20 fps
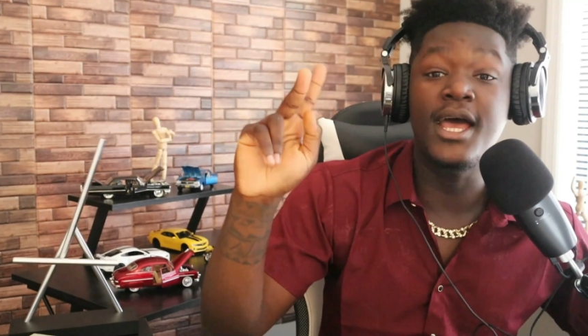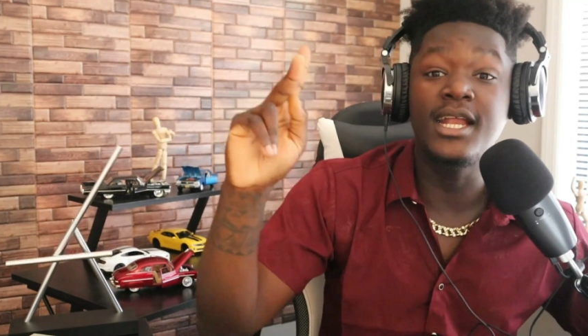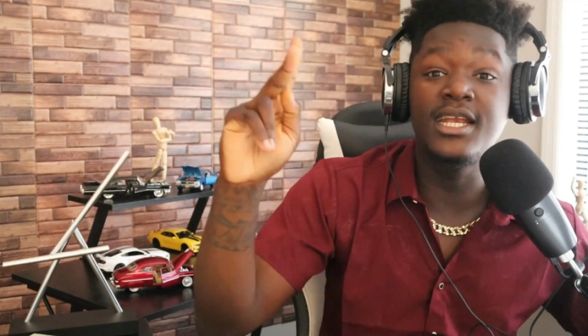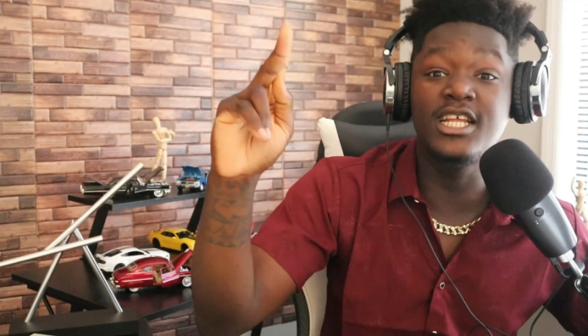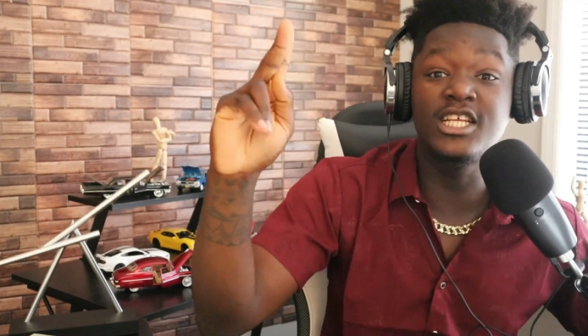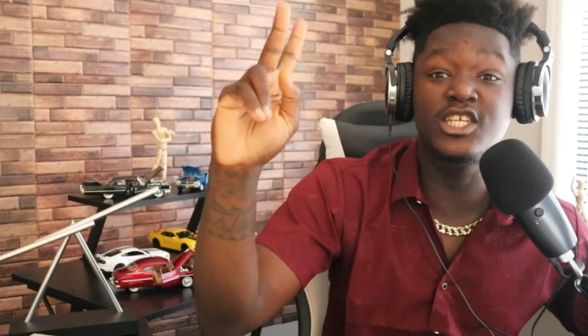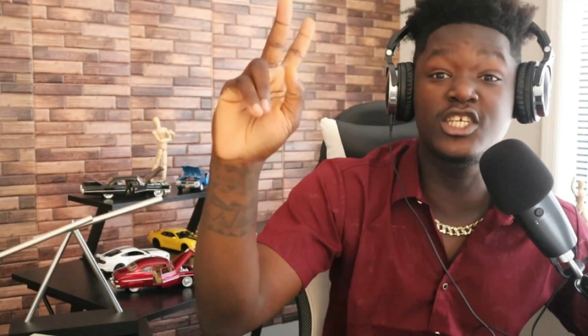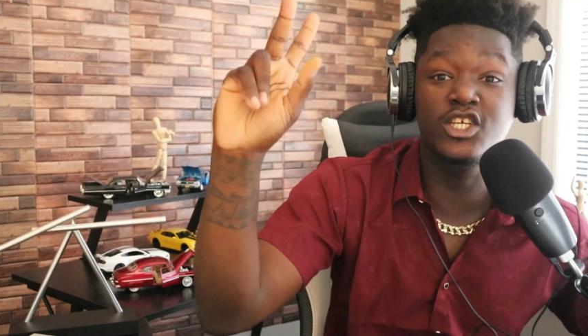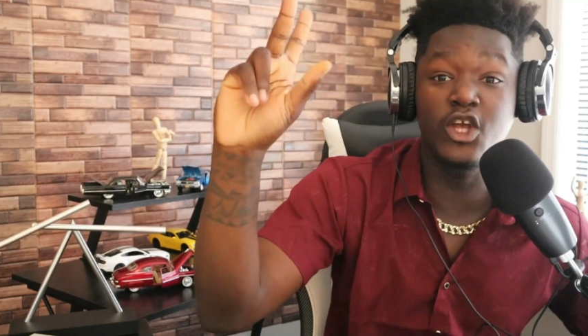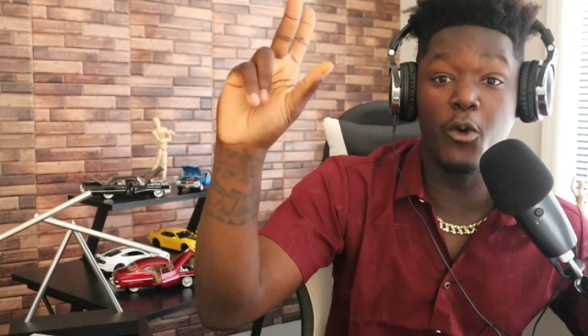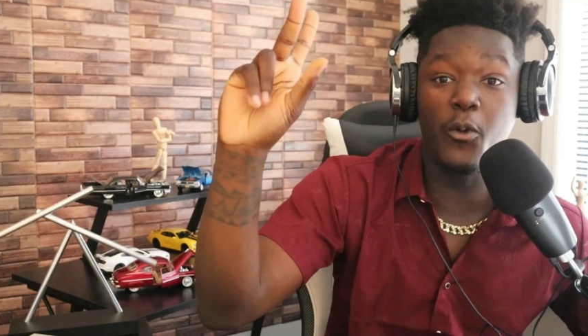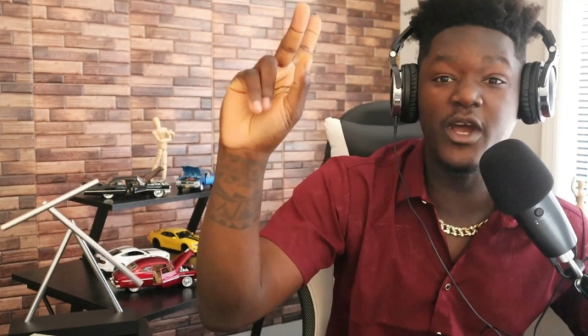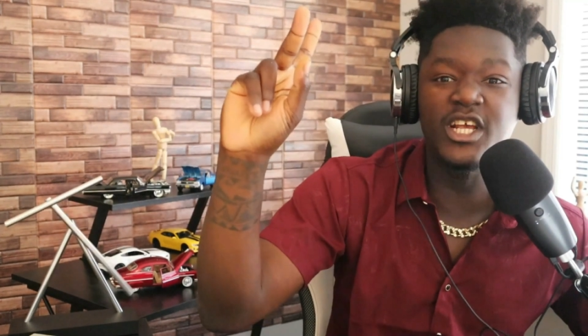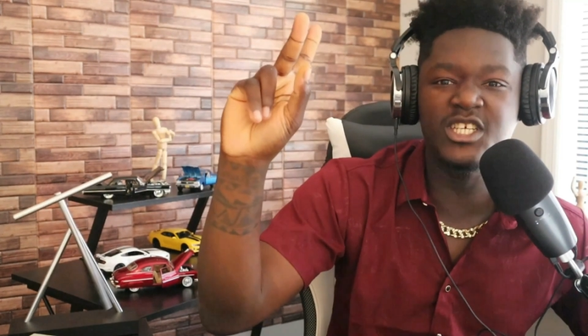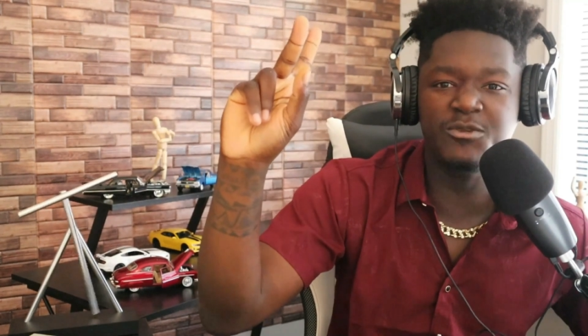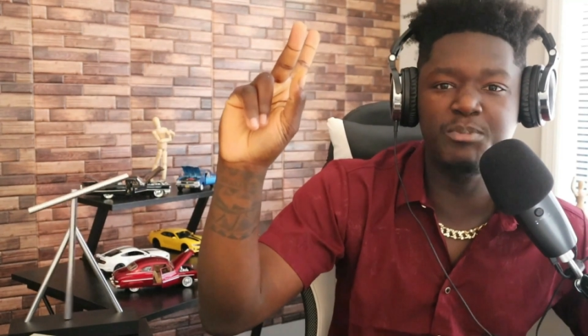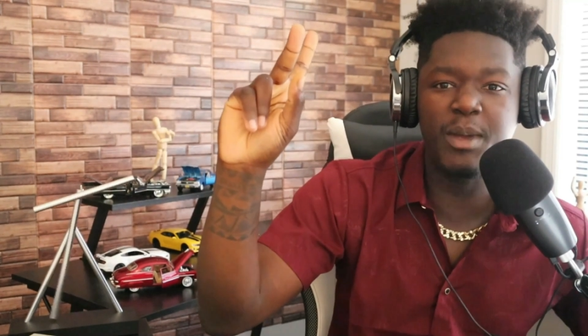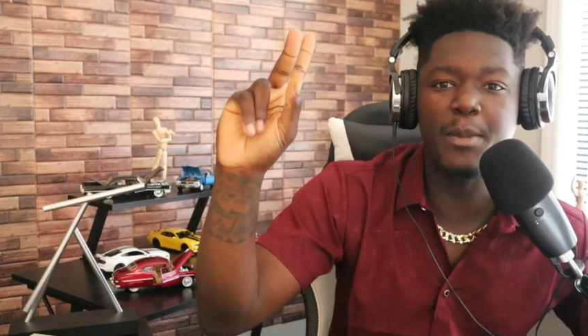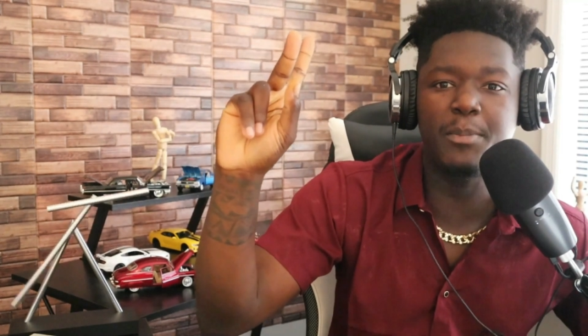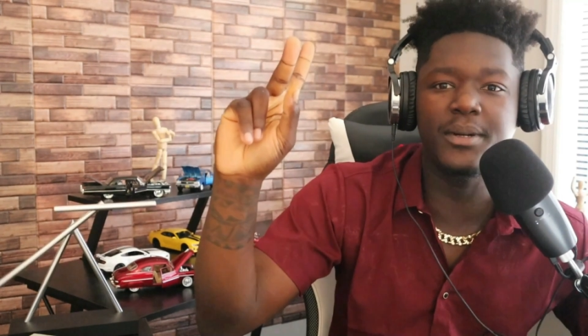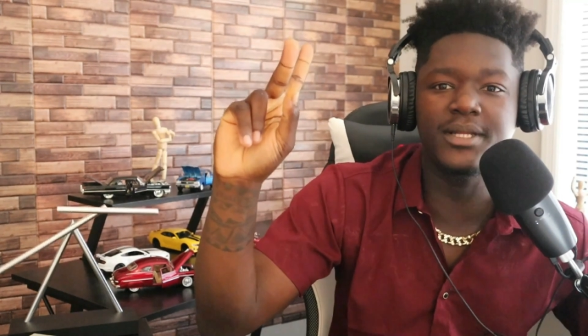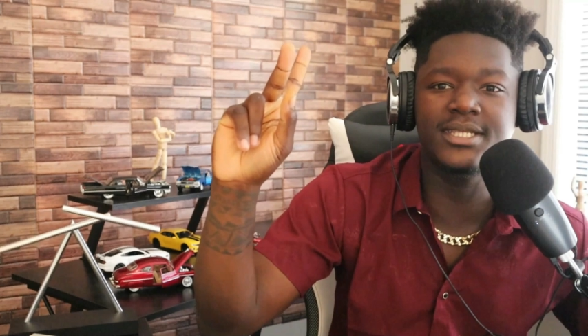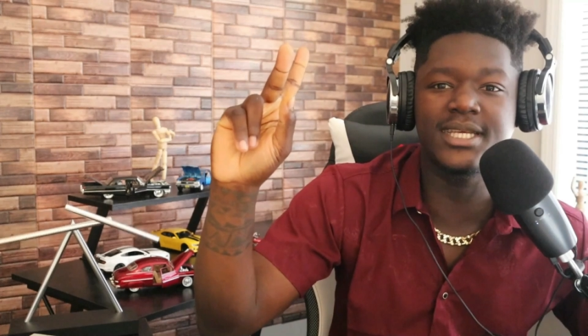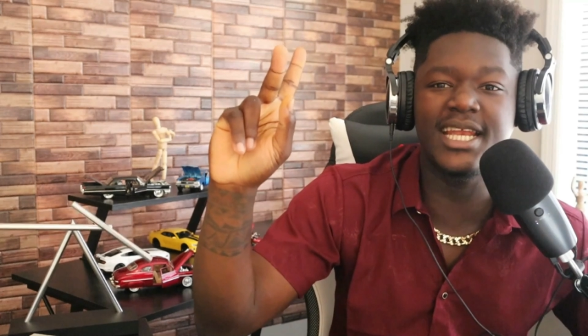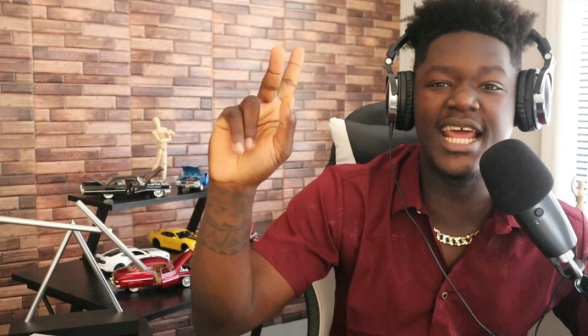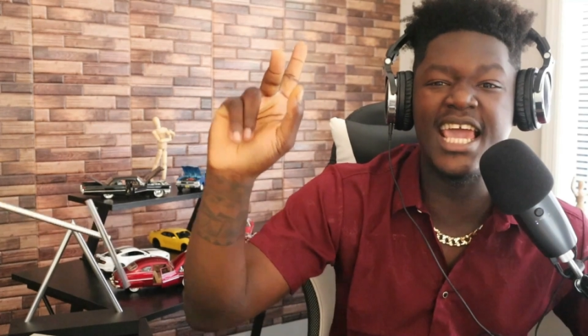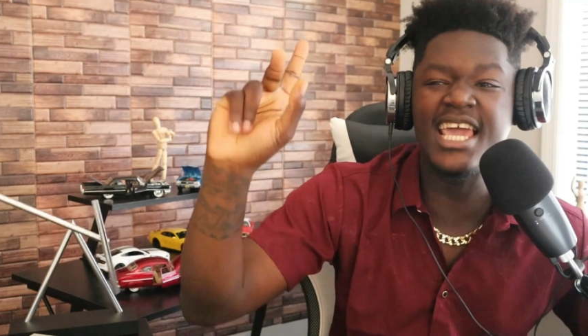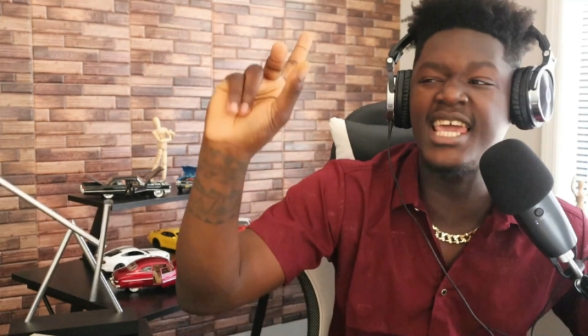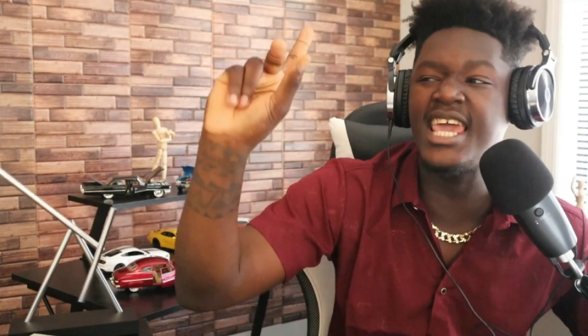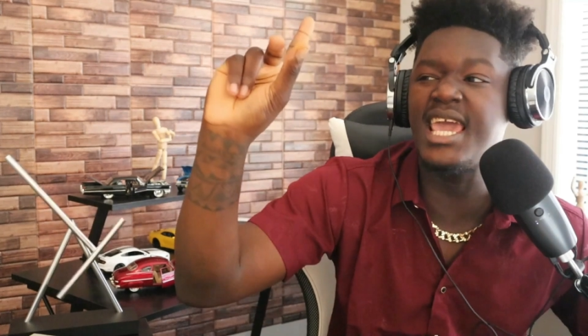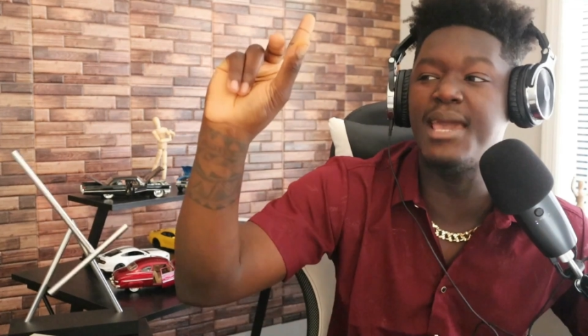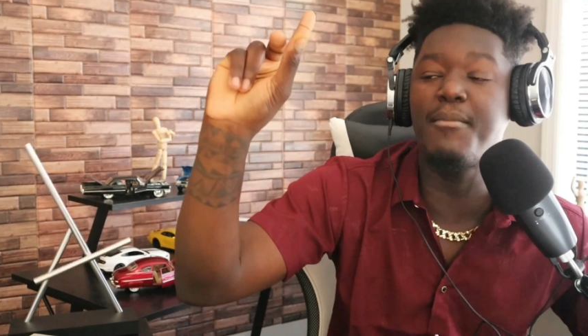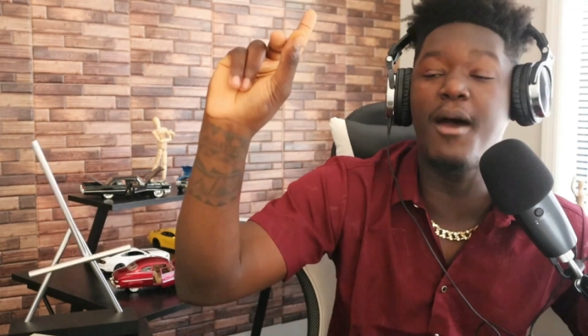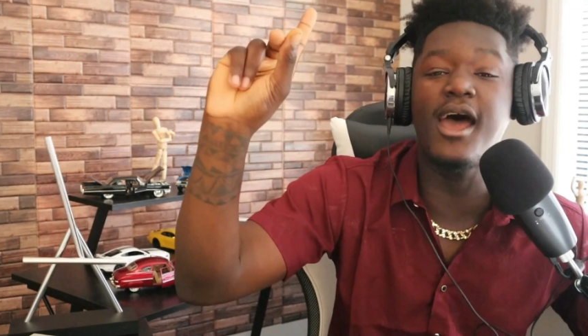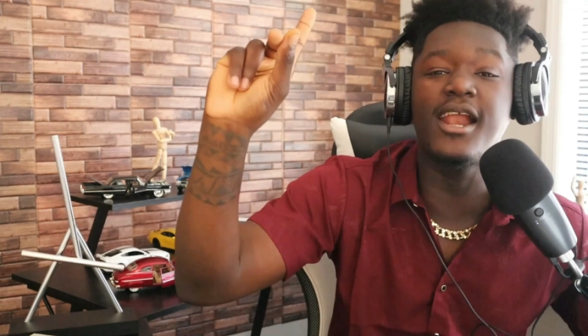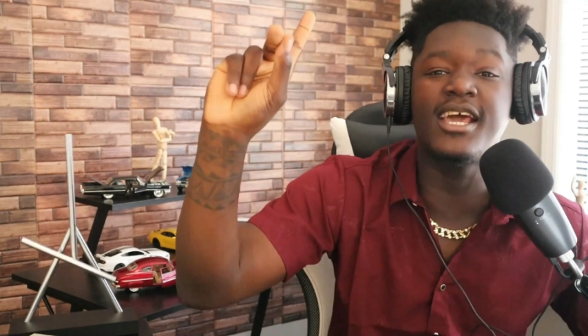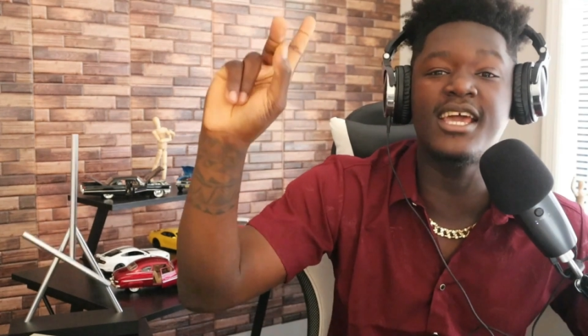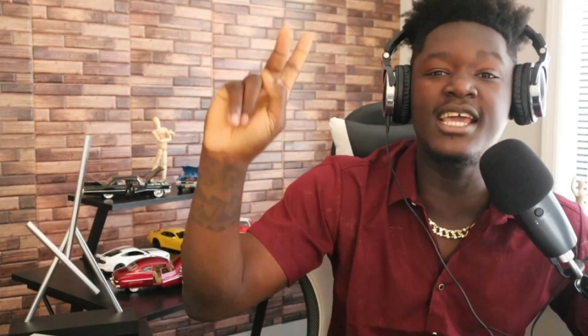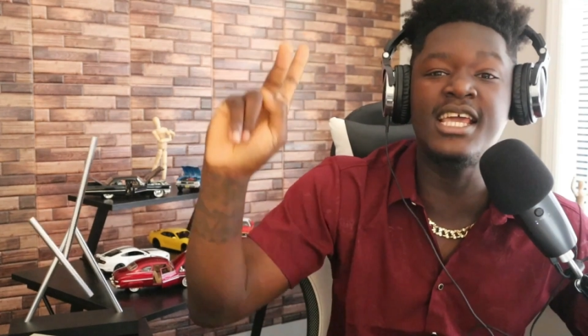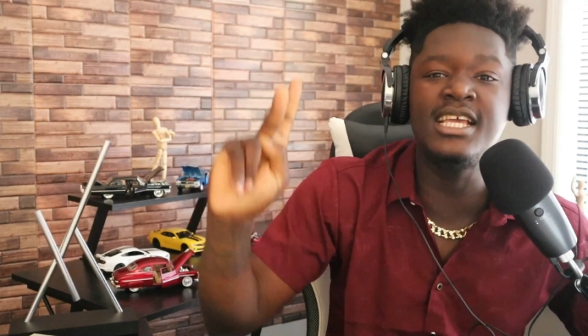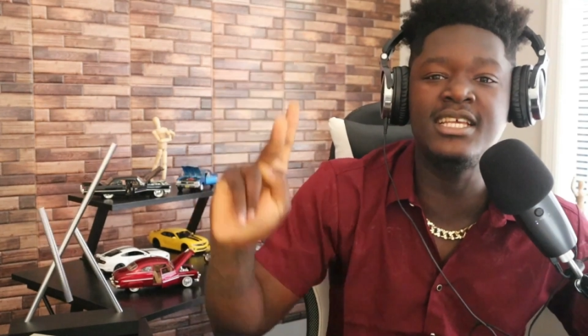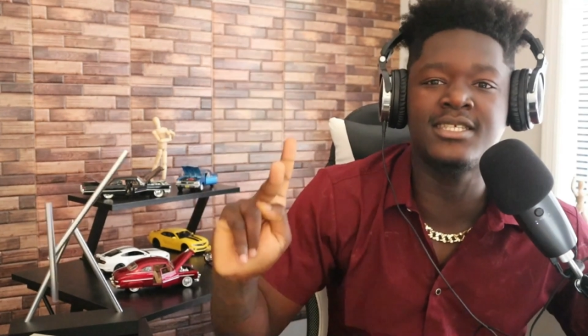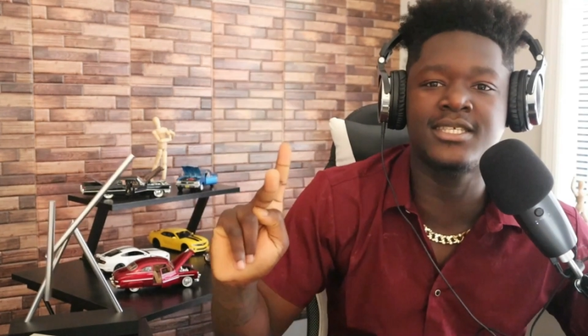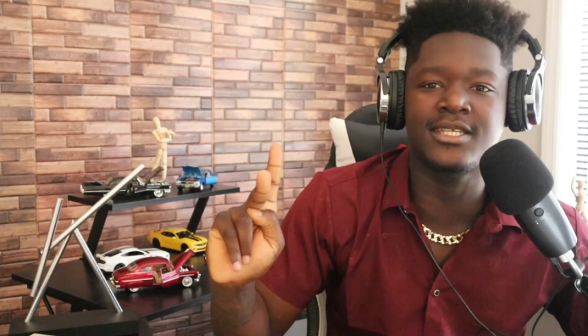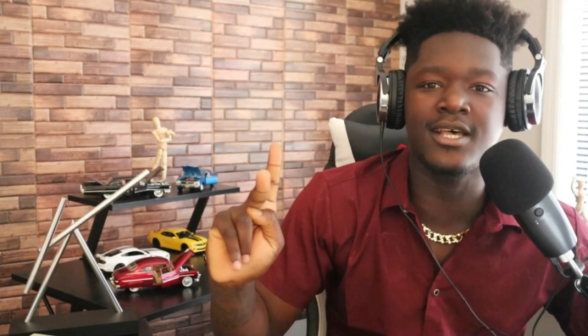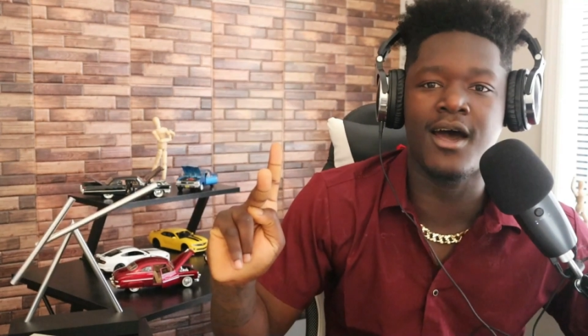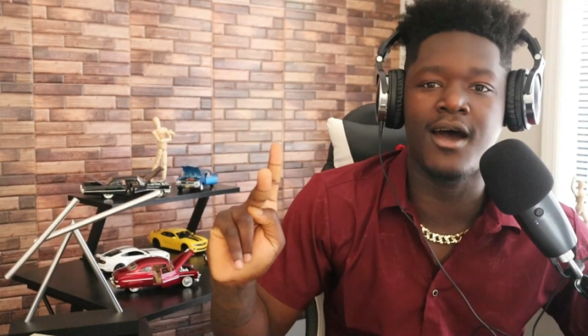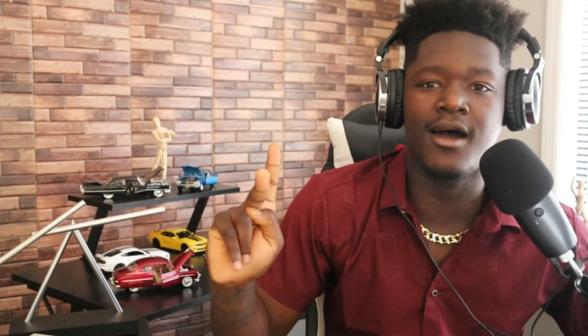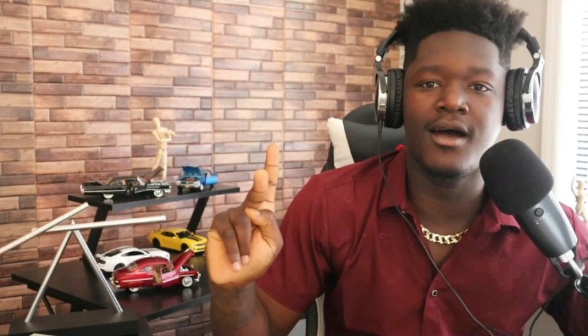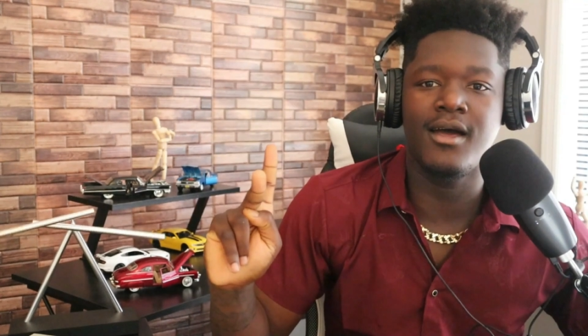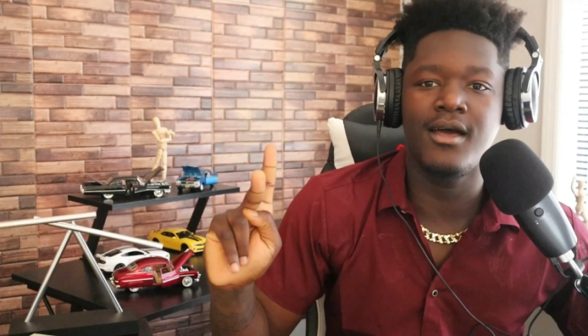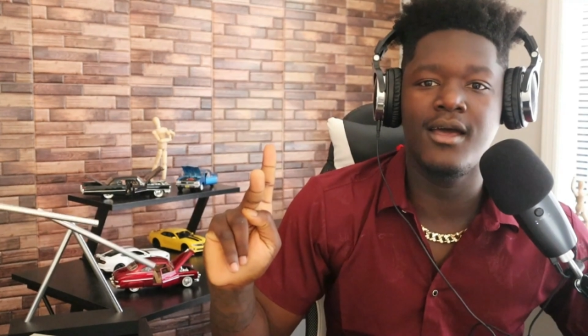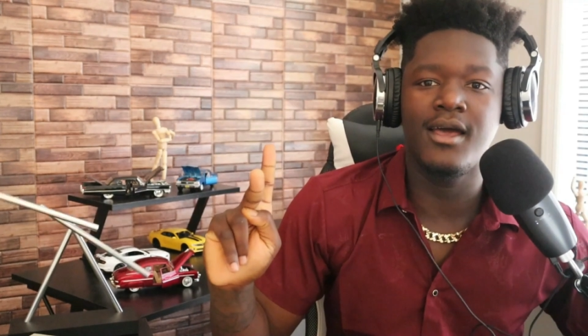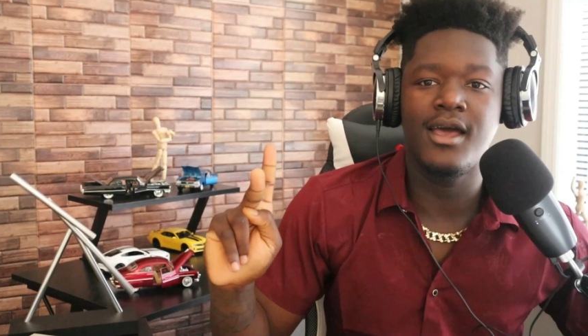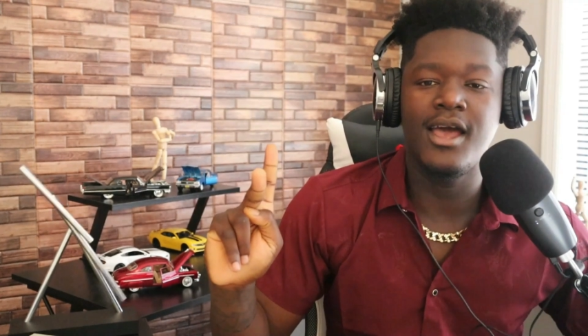The Jewish people today came out of Esau.